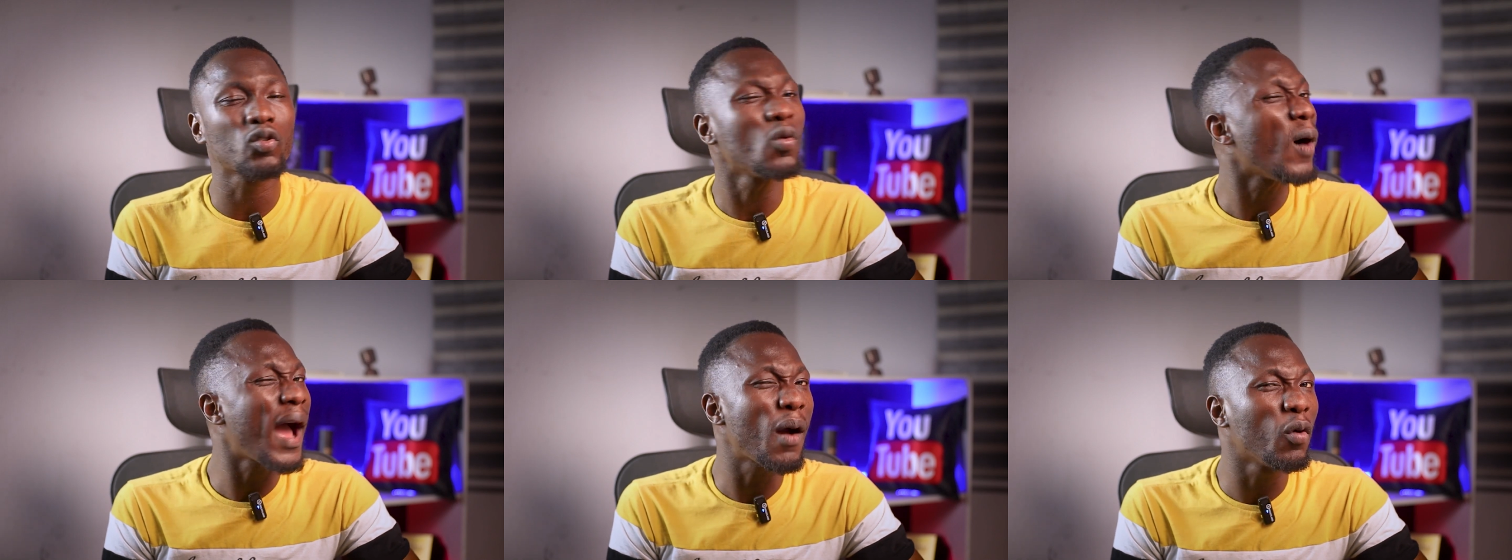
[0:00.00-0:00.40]

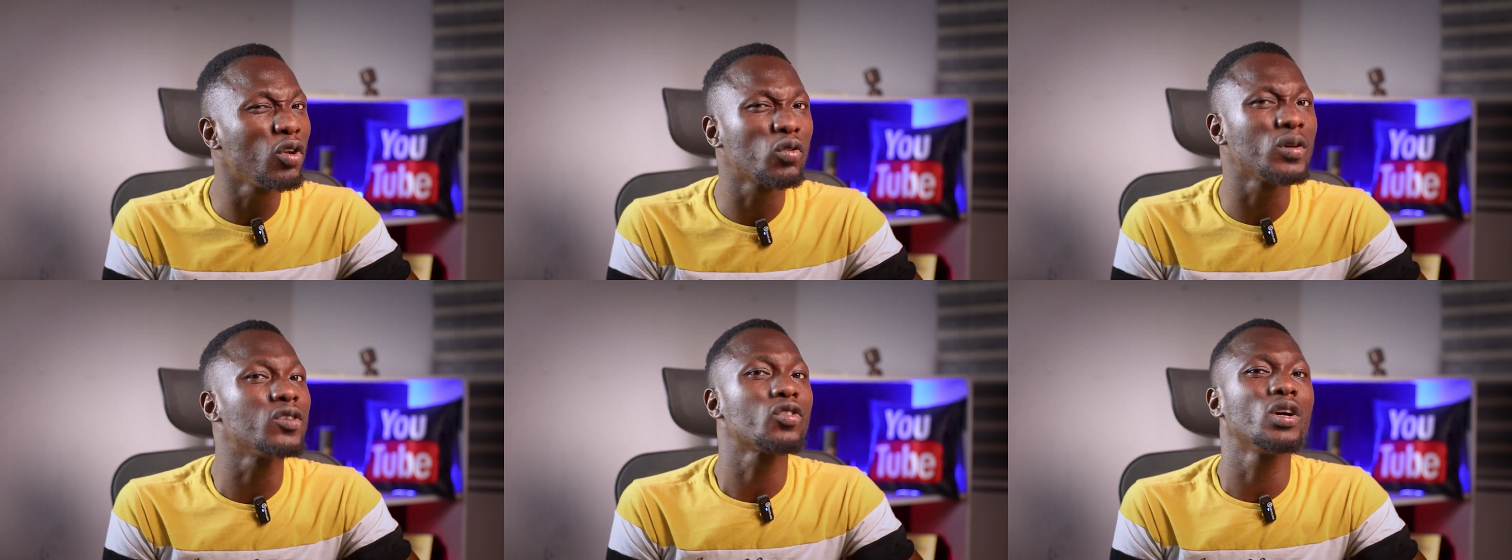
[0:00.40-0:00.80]
So I
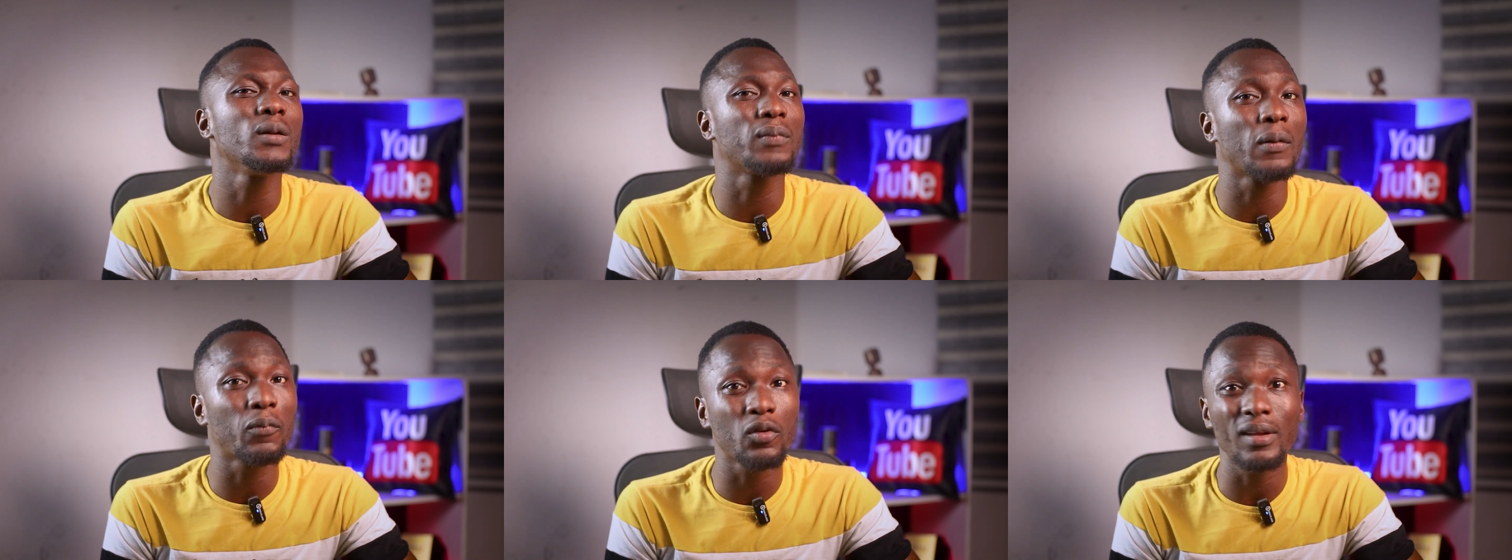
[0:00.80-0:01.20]
want to ensure
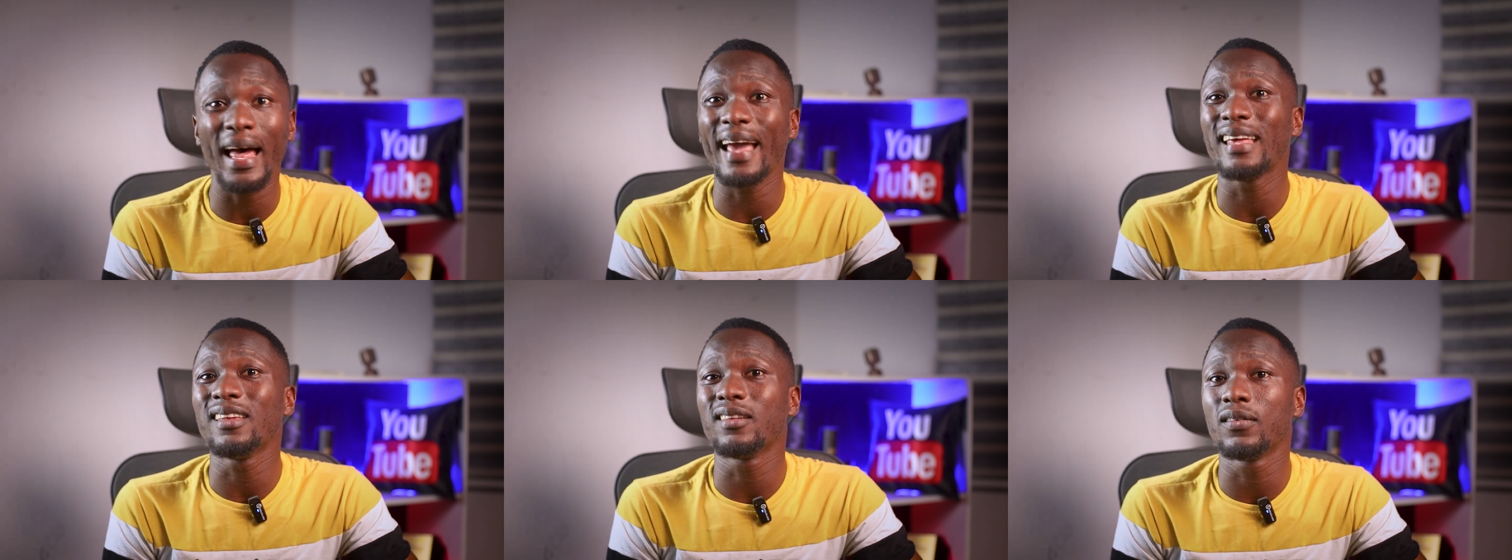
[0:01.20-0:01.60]
the
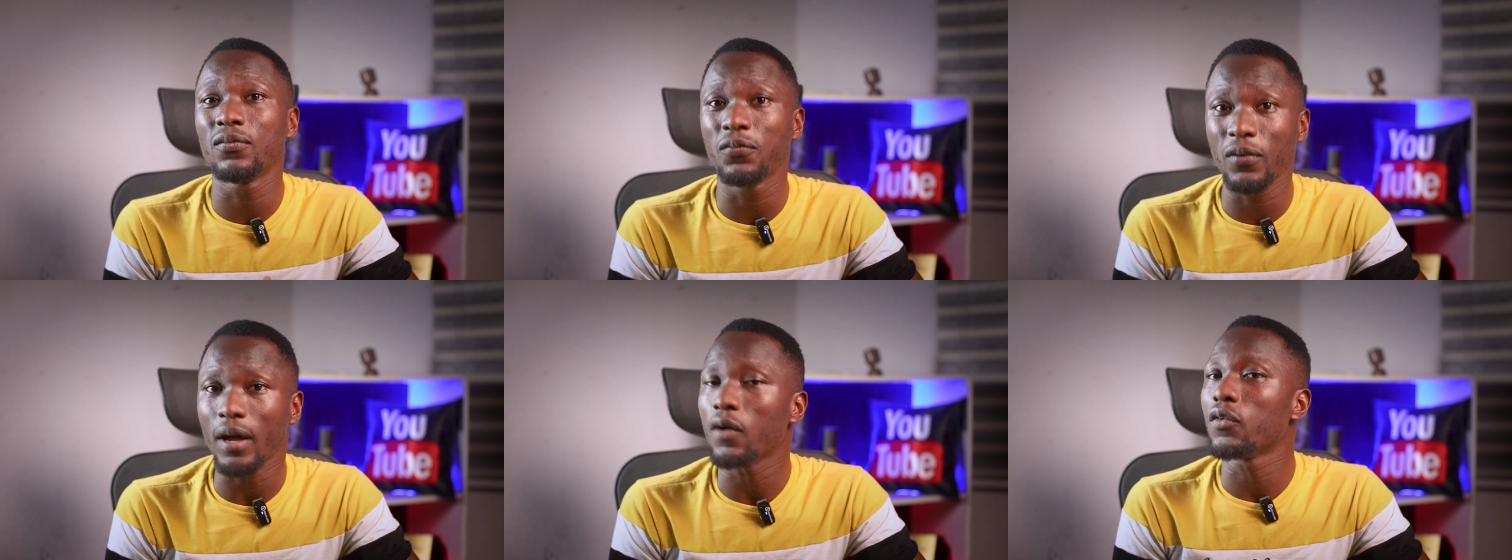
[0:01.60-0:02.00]
proposal is
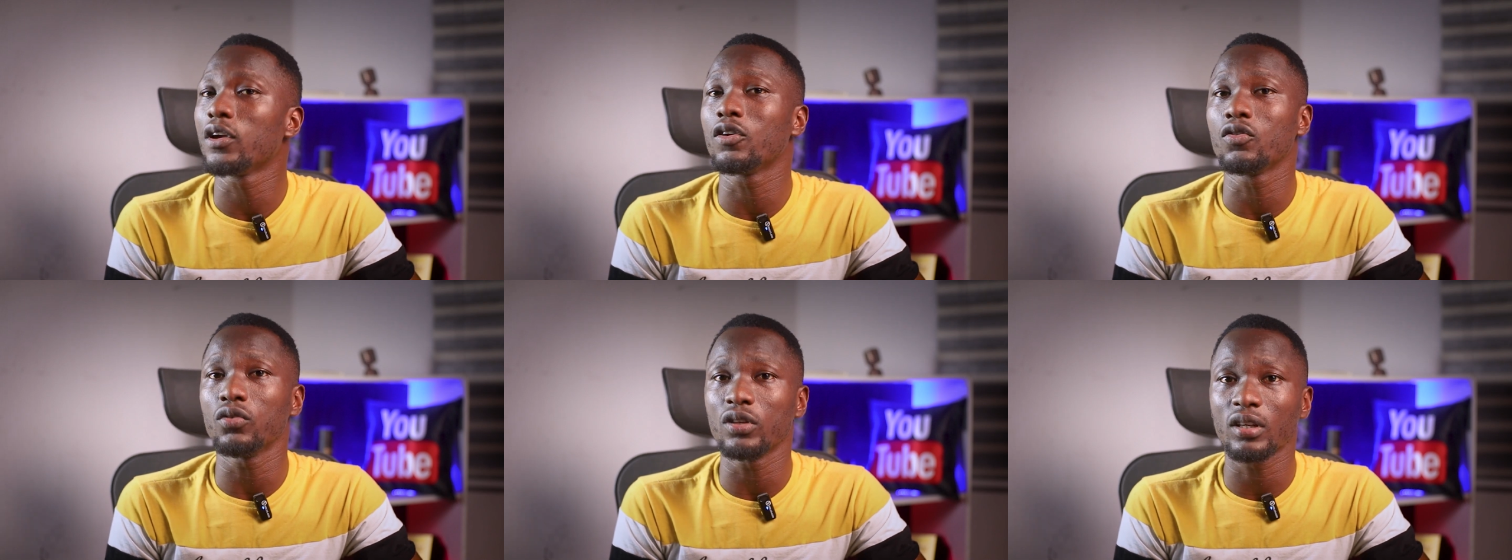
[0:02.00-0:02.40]

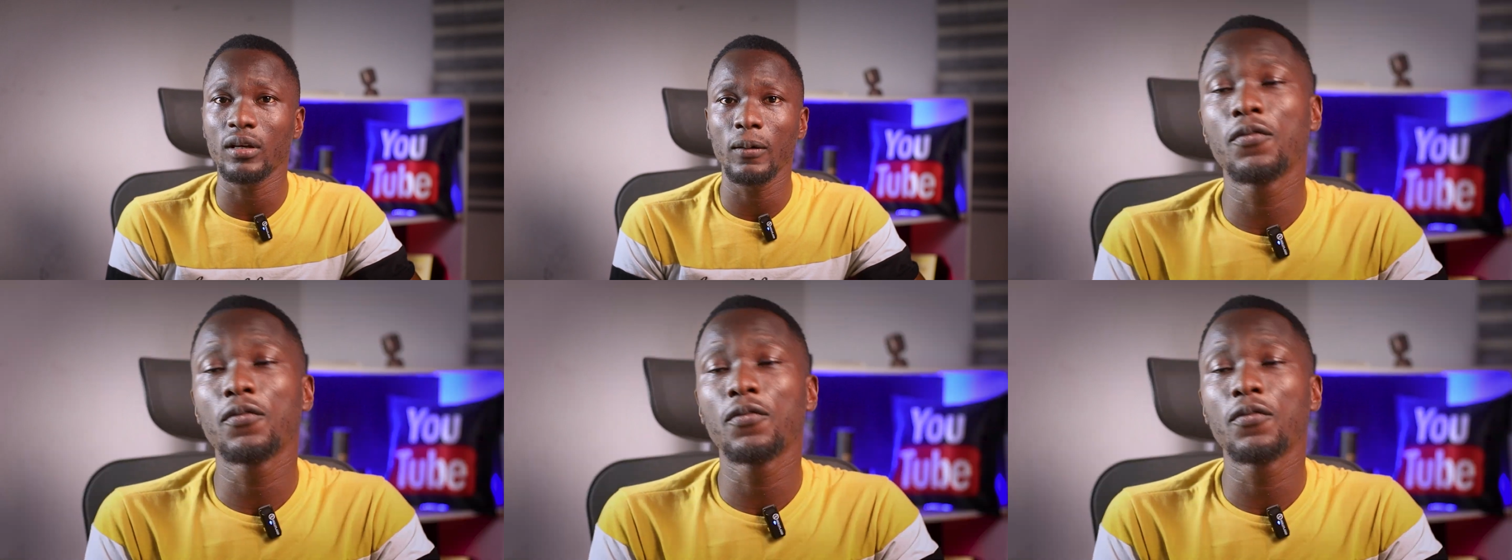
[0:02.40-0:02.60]
very good.